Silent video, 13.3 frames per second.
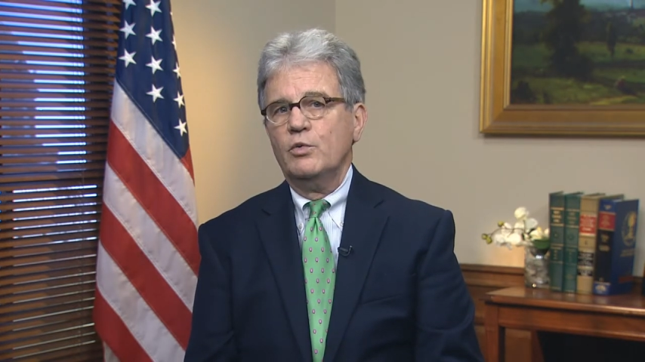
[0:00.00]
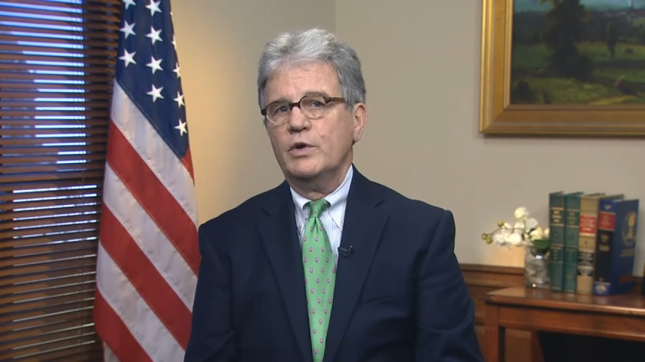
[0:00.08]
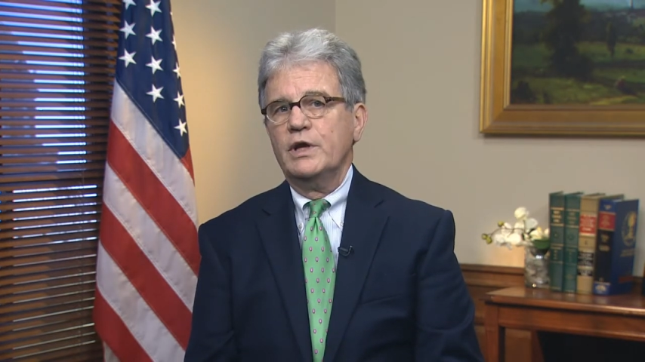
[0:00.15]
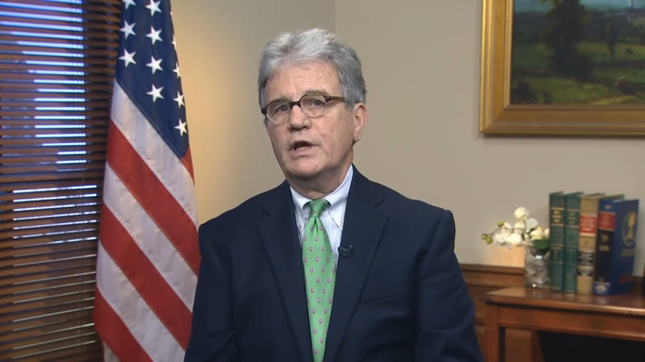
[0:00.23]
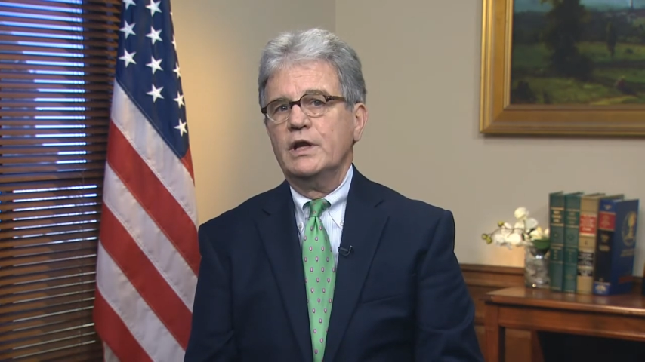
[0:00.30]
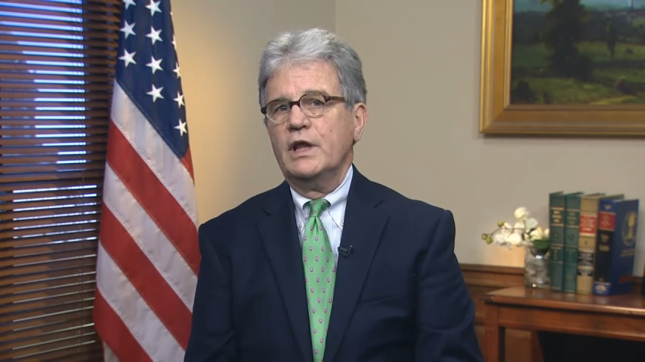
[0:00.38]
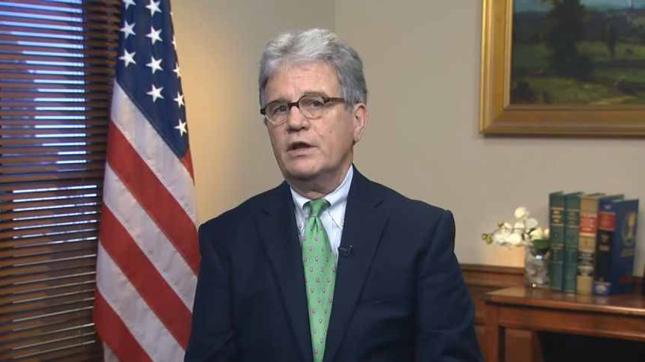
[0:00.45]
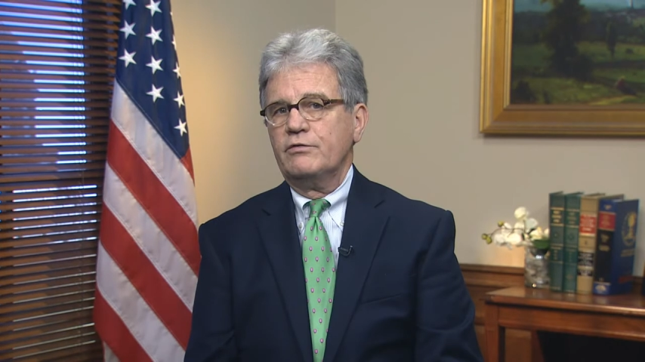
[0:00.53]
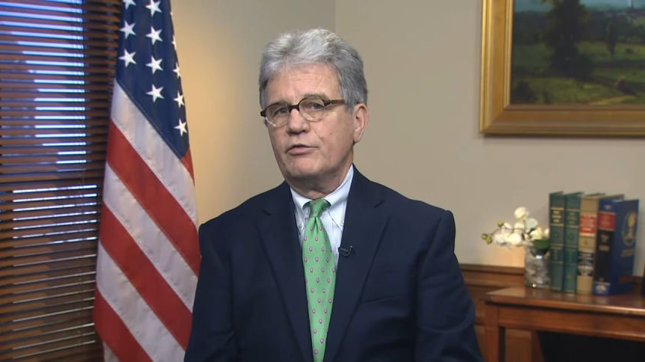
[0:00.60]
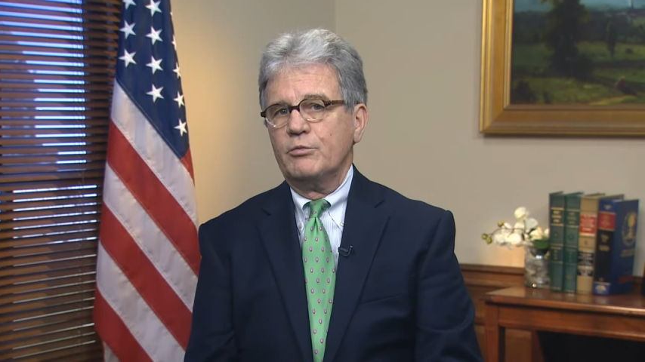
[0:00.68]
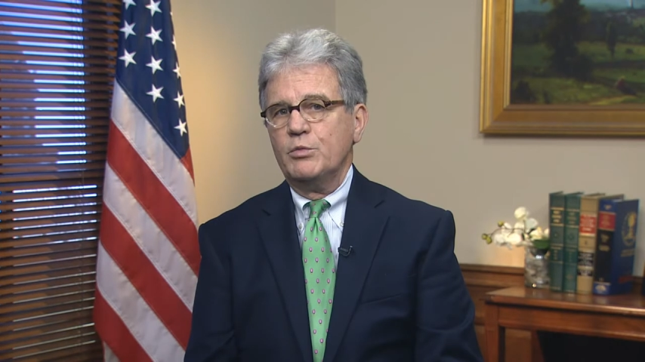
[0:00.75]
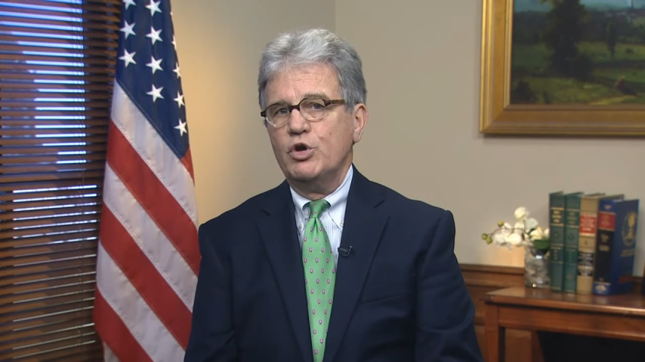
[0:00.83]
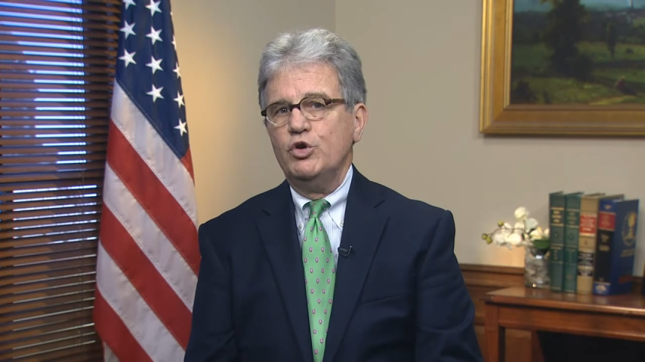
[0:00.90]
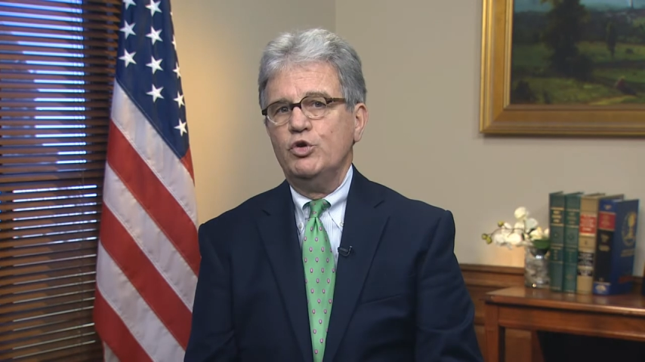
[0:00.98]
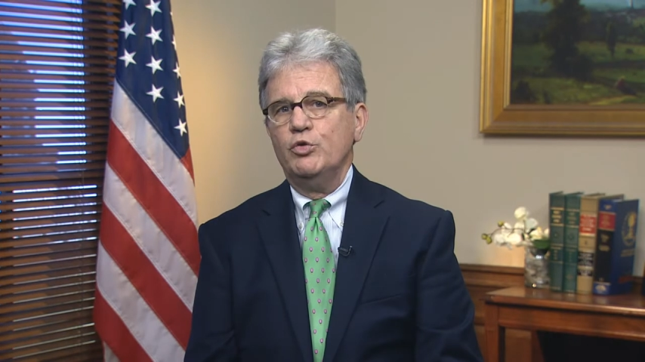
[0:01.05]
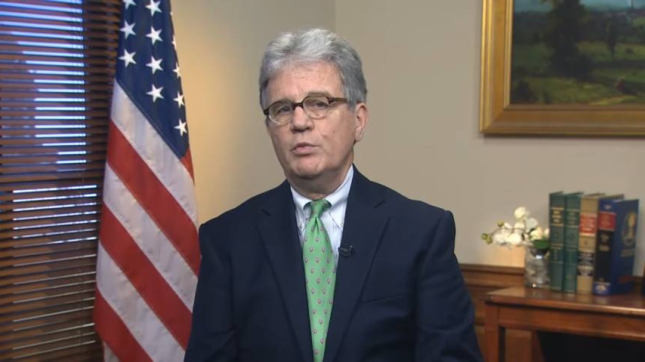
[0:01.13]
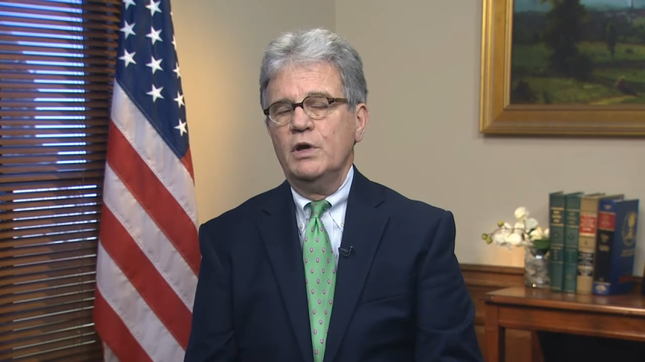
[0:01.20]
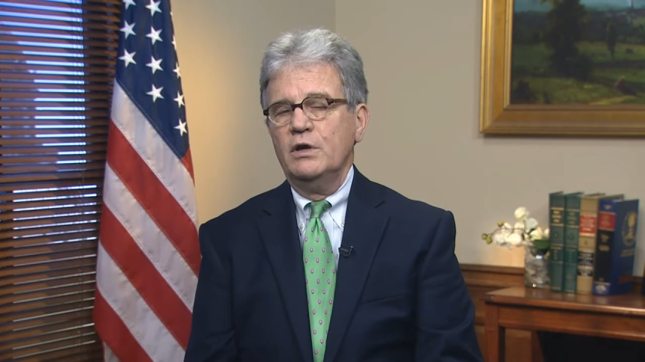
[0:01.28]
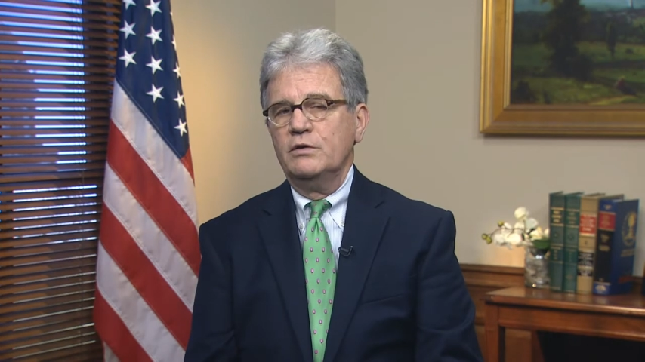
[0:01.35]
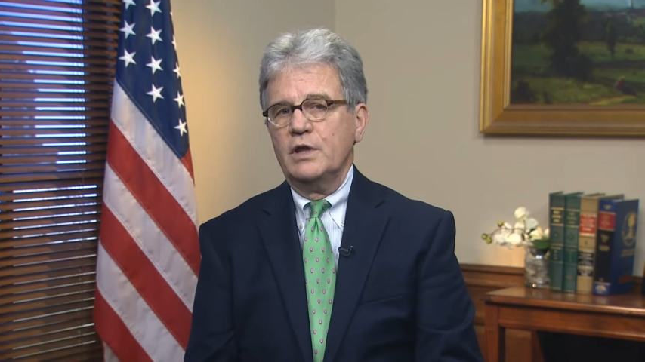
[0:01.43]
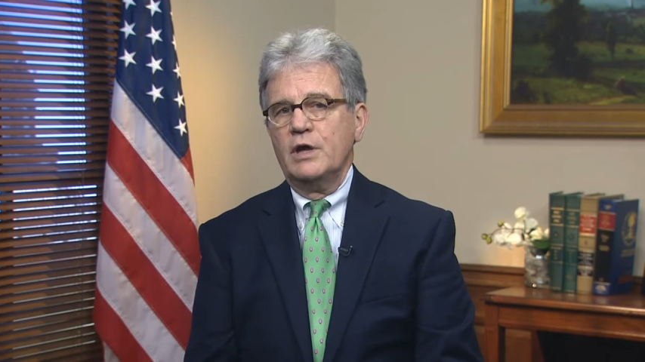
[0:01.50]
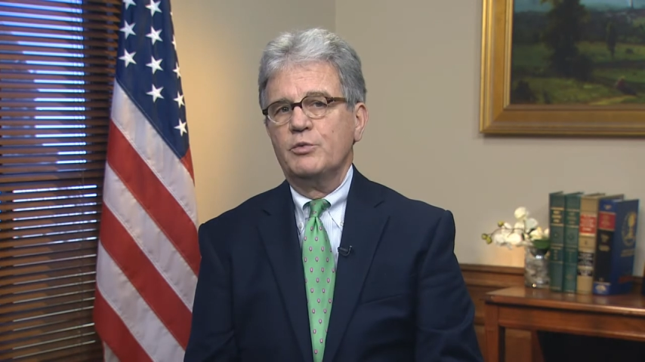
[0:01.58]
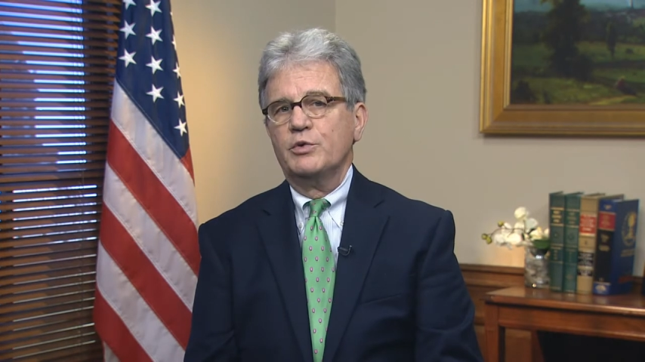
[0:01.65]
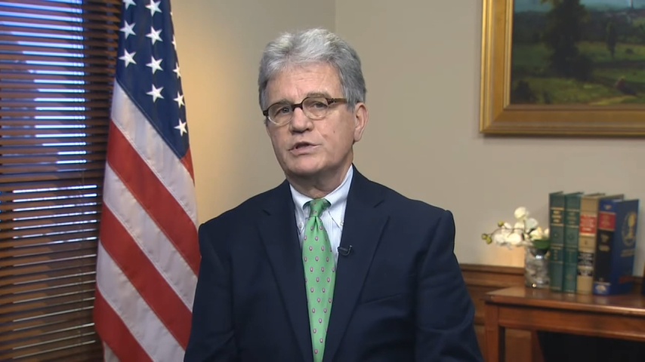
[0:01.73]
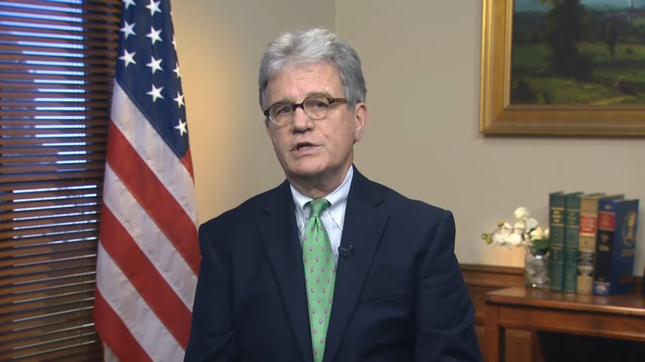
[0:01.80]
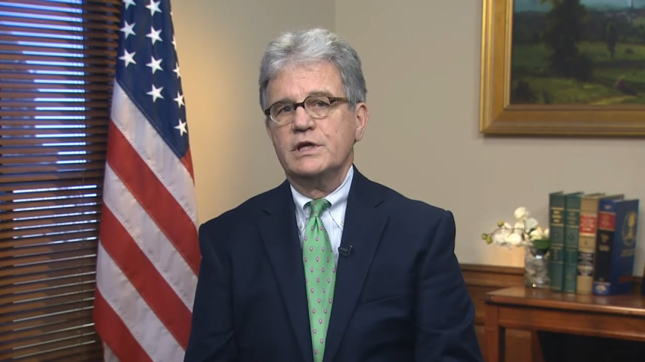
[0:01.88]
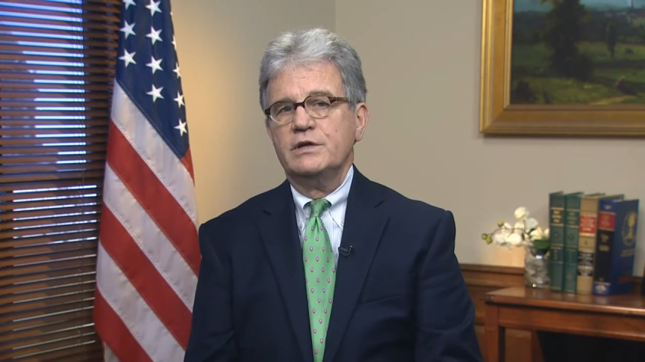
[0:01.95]
when, and from whom they
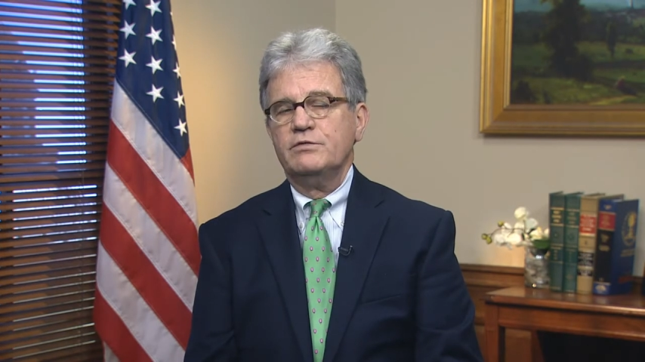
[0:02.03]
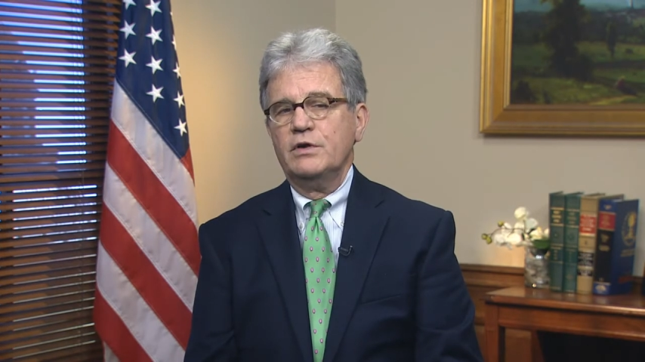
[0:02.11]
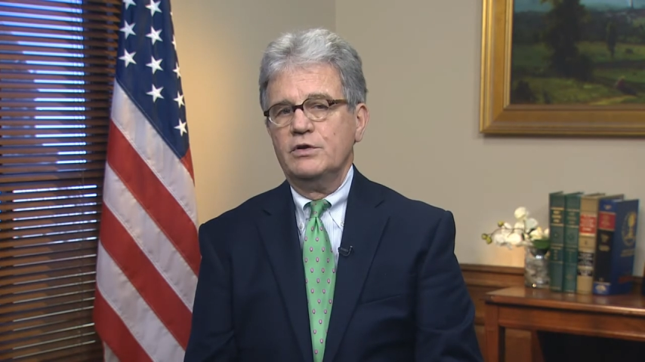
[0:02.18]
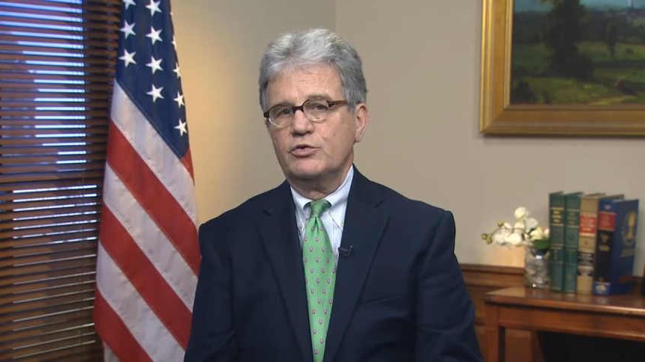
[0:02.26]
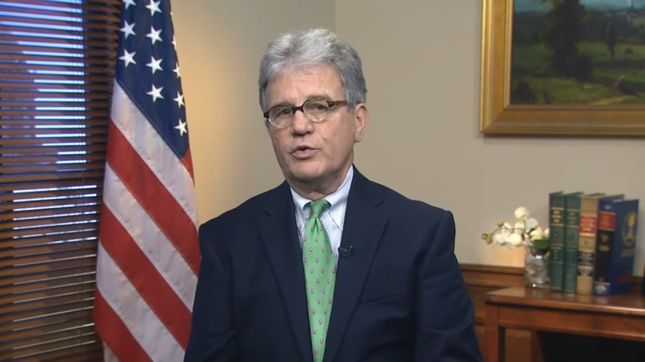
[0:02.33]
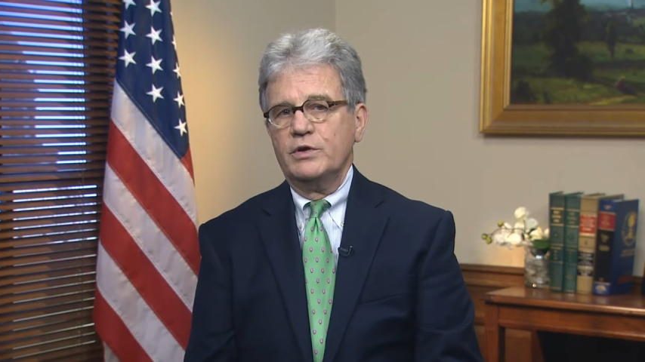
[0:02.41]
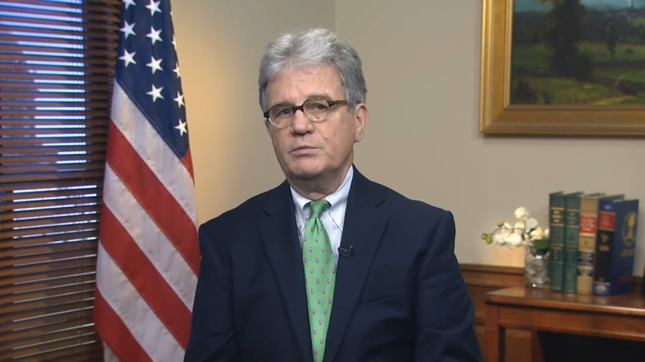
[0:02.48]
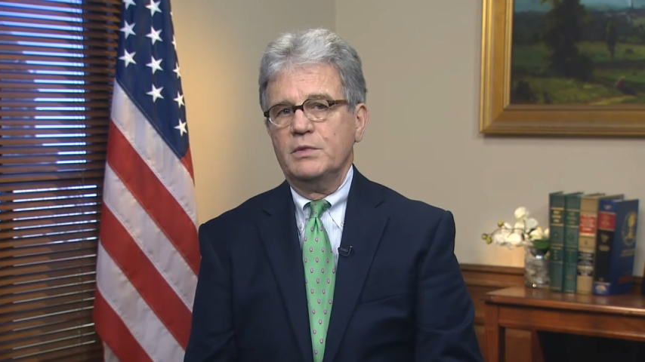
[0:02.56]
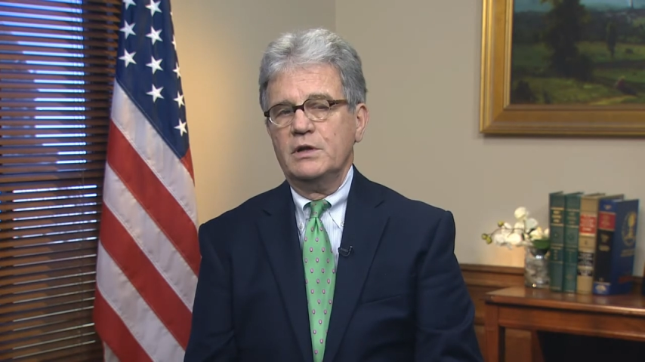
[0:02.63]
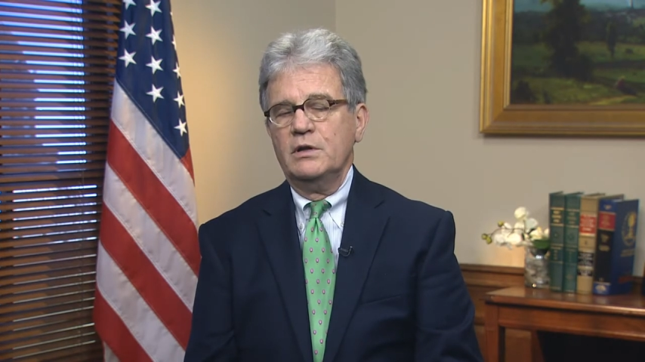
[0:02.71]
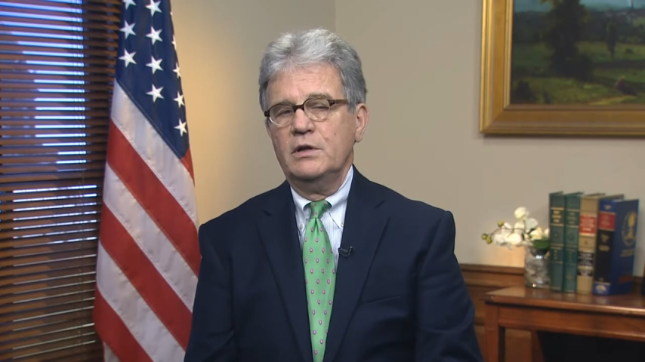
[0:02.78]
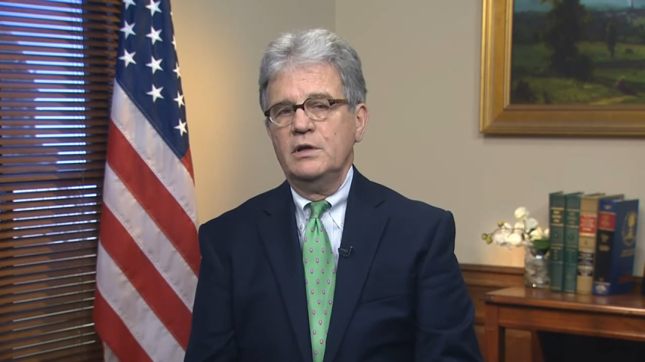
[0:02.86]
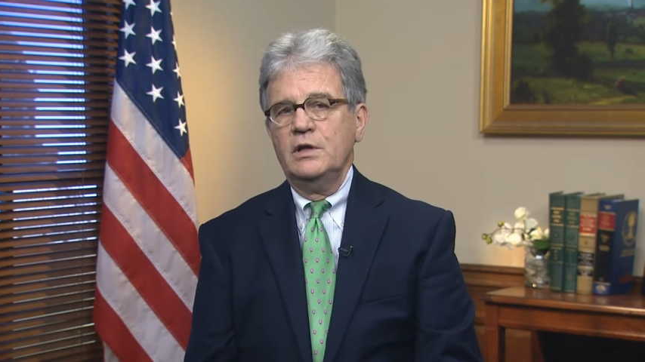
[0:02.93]
receive treatment.